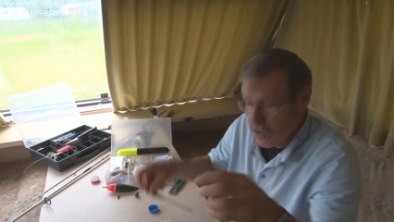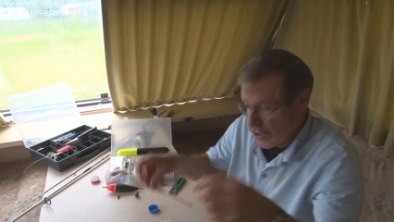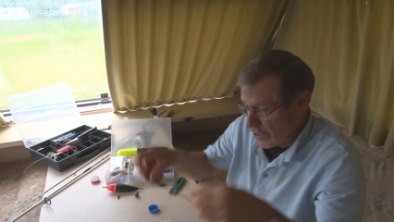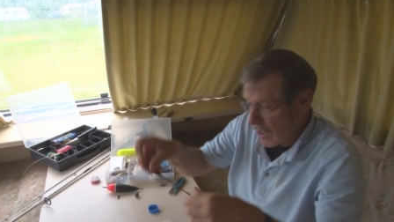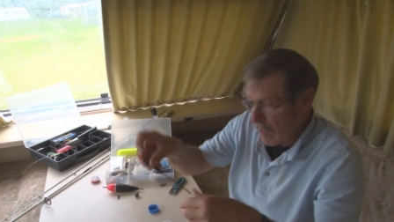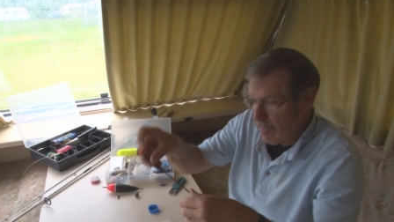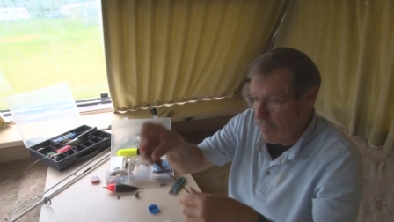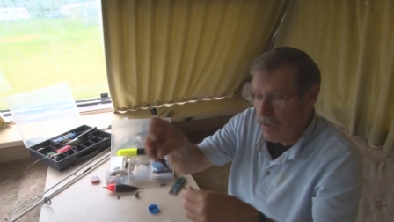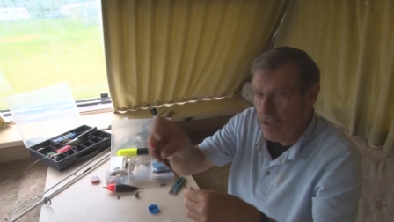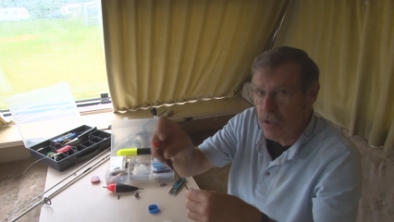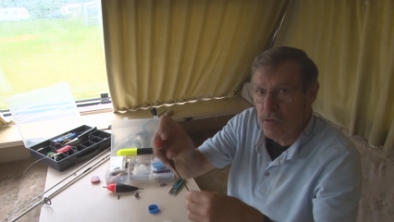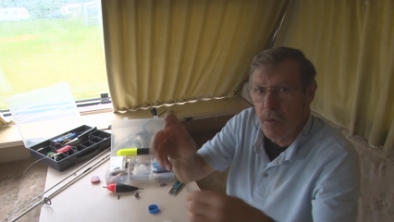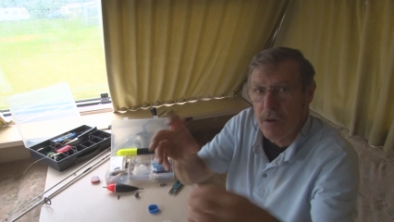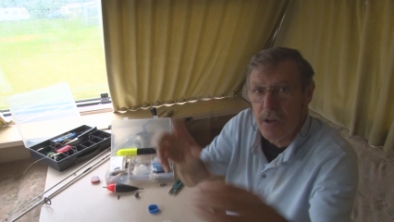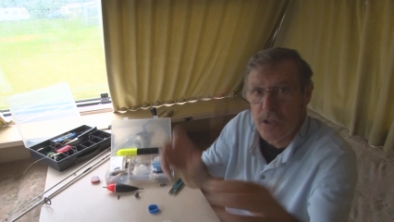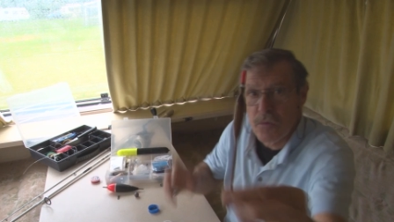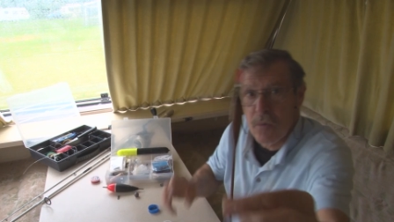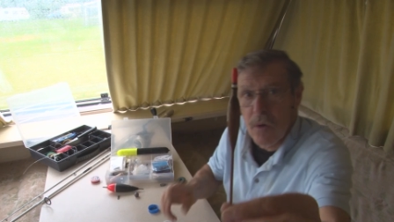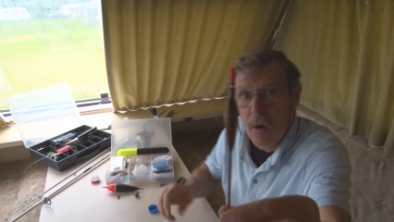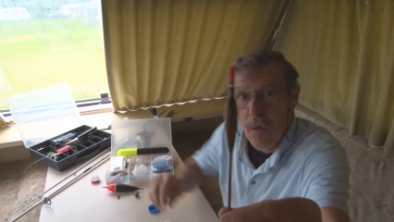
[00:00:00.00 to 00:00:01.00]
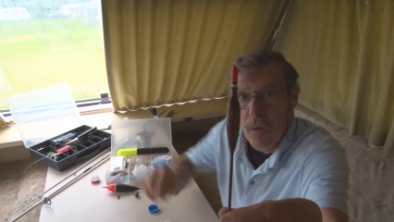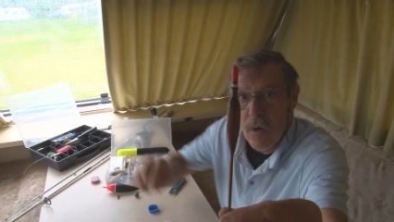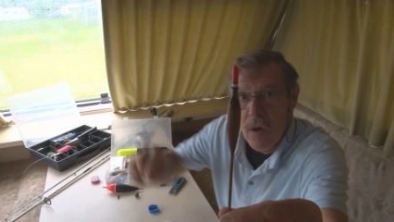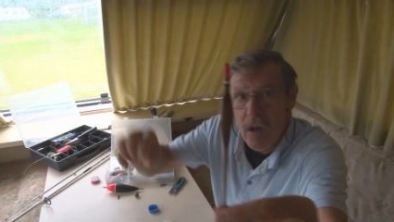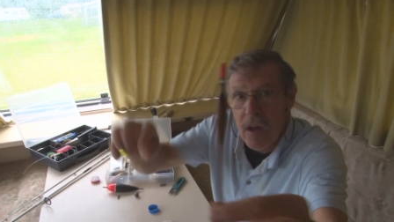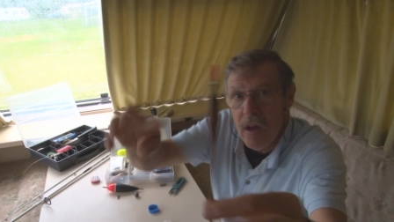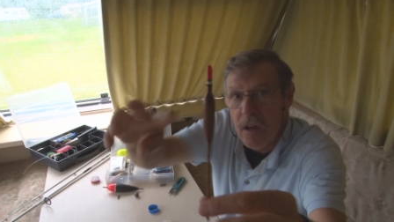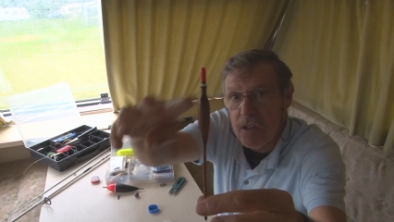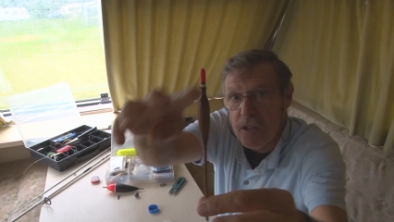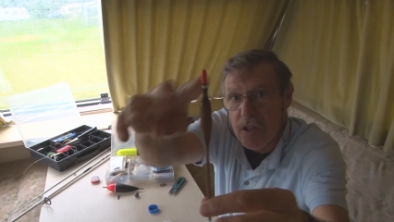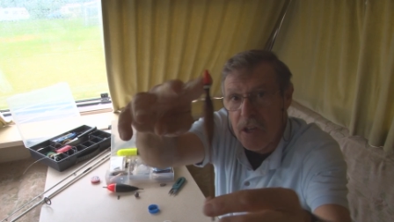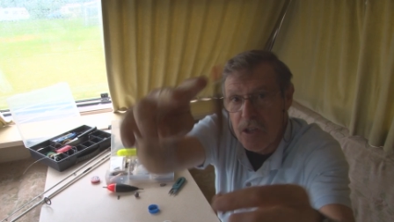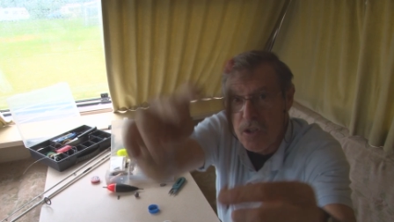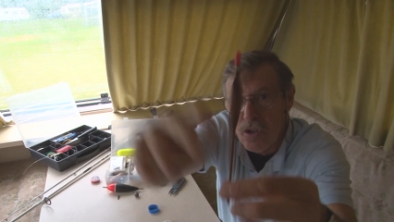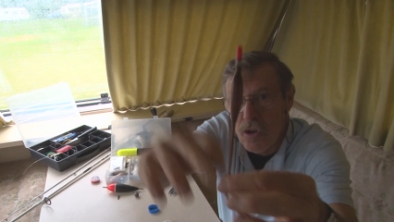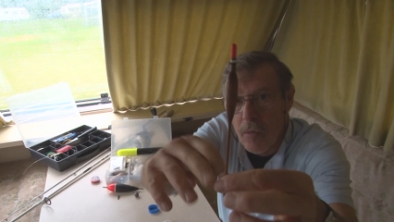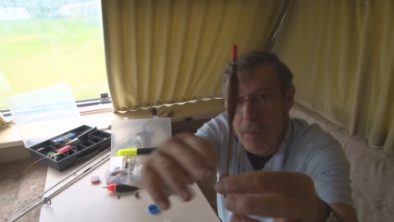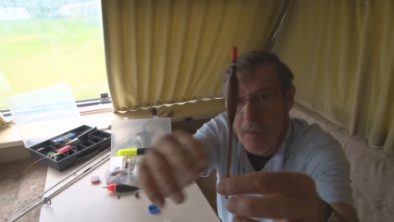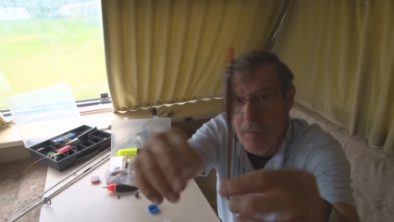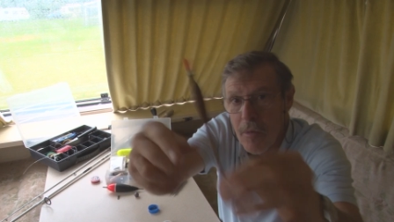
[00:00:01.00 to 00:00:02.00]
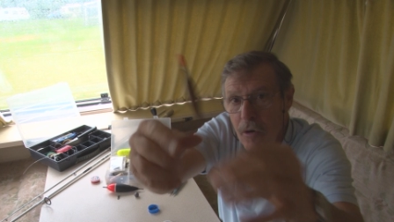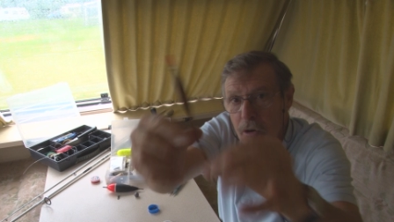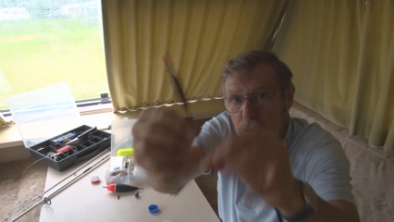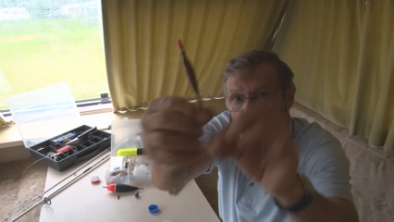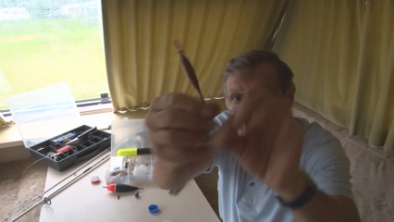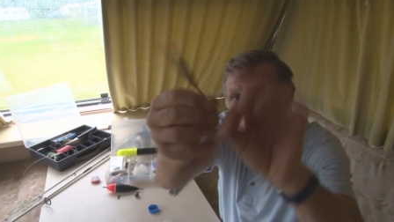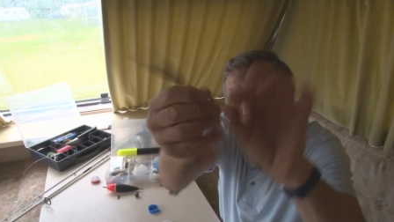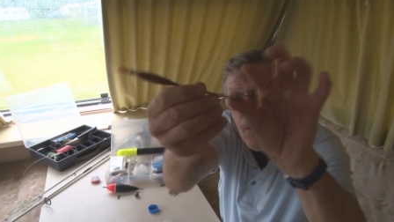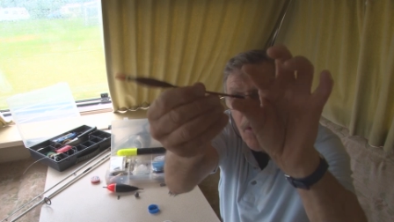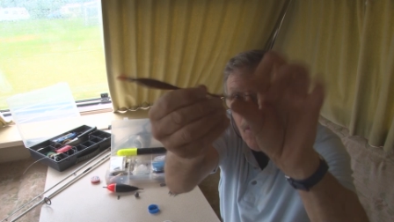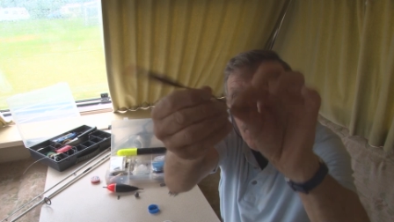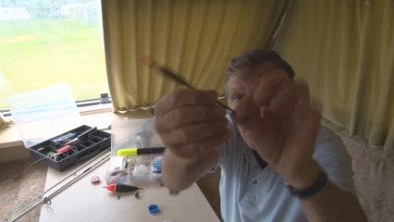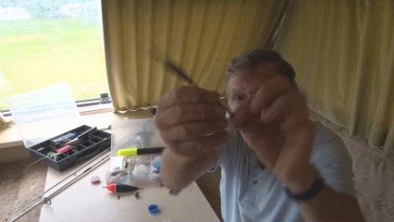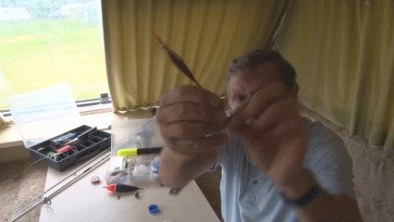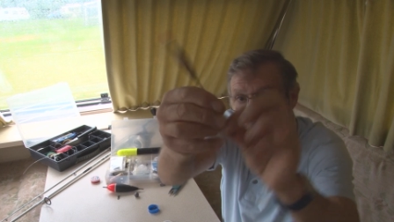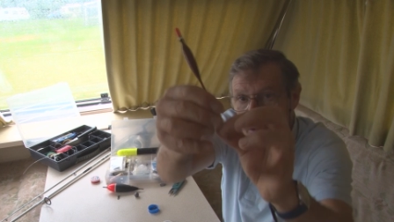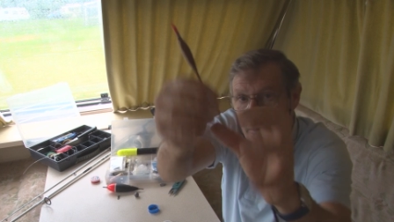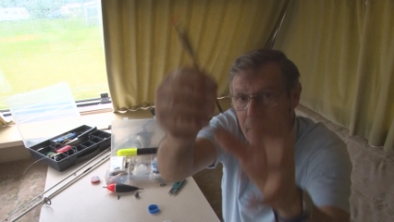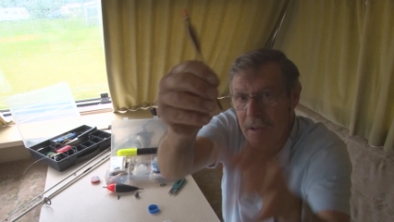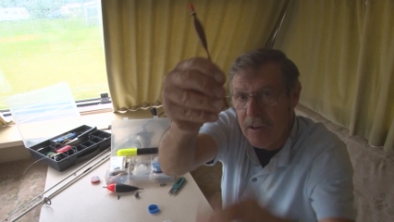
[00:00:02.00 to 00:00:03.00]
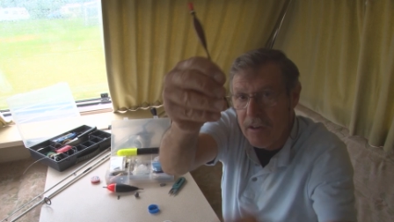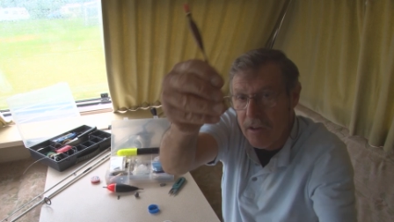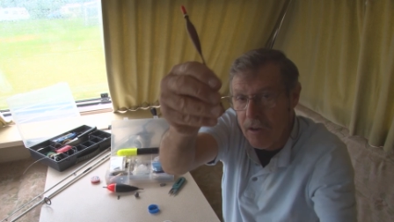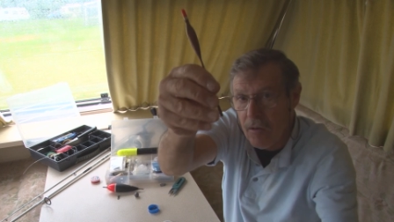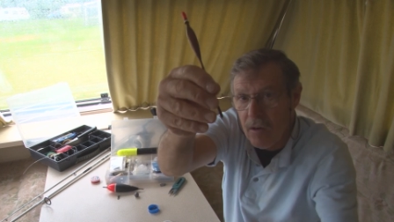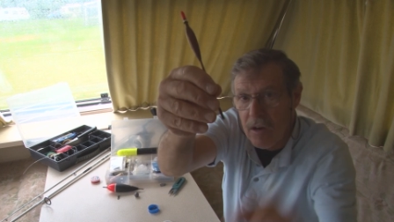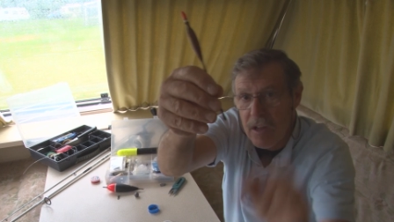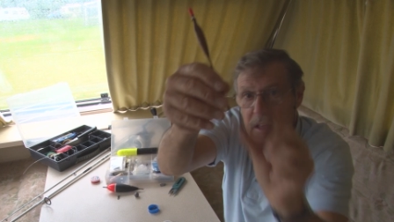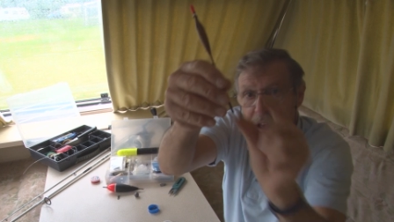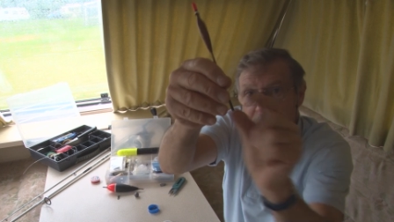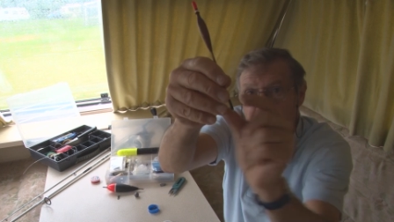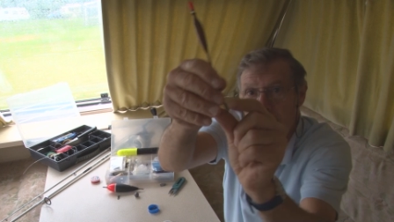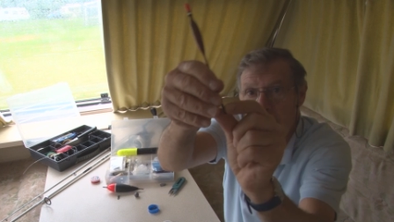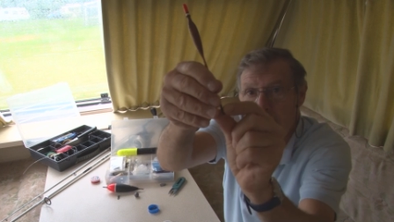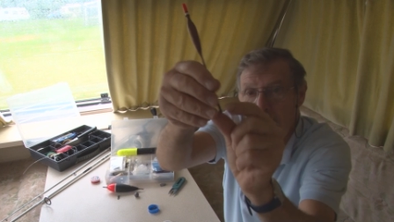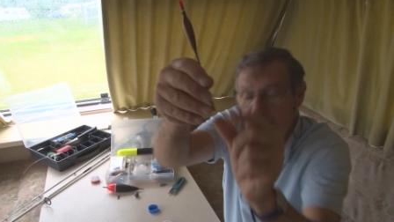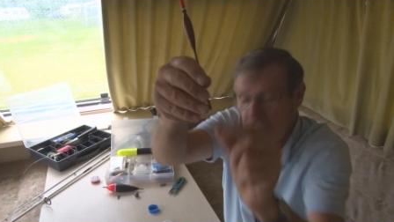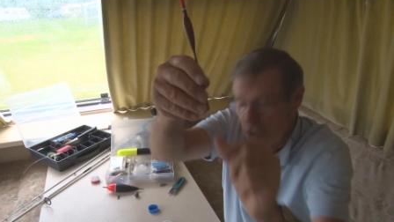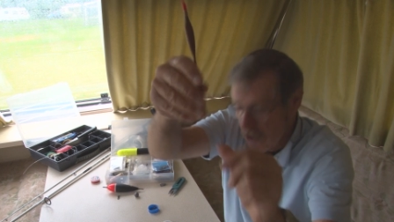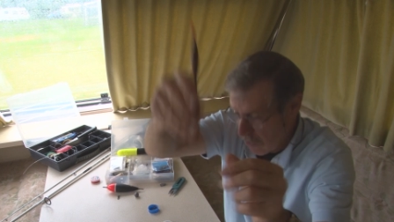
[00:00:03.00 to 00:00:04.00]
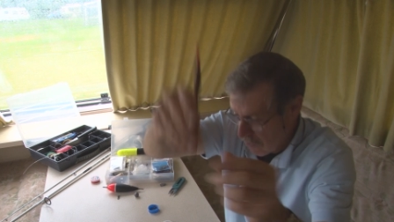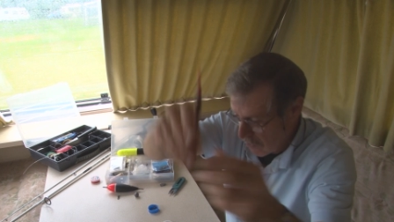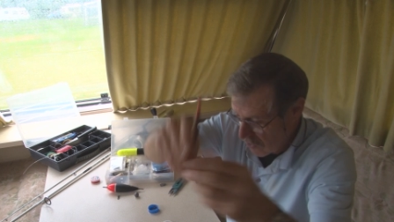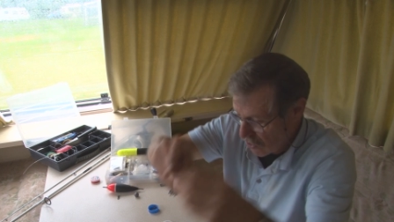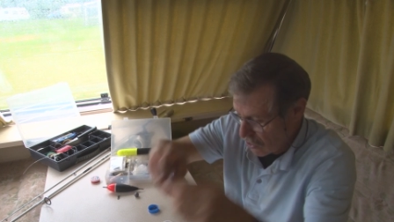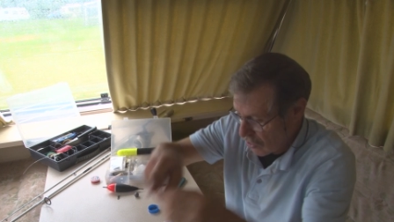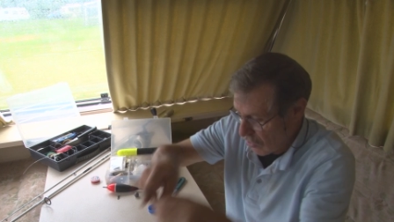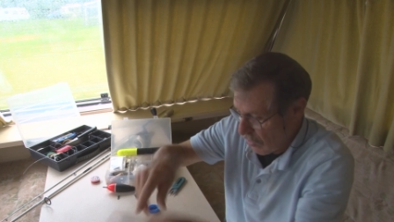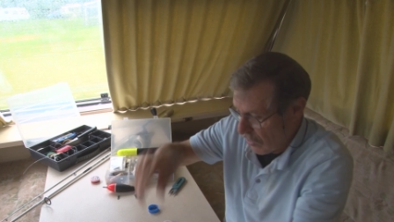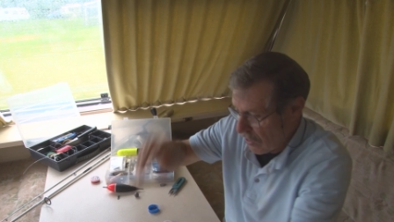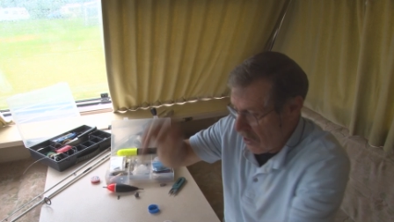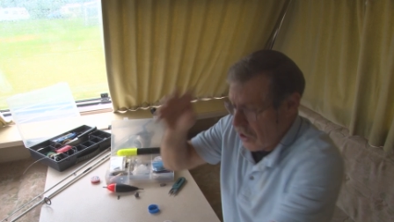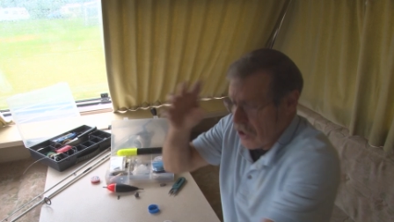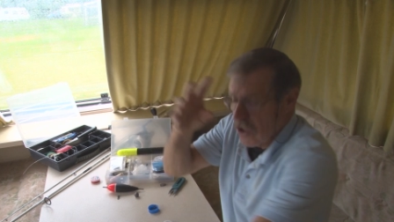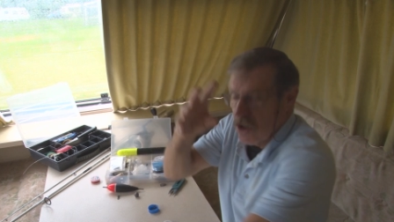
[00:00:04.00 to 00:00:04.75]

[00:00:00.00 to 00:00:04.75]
the same with this one as well. Say top and bottom, or bottom end only, pinch it either side.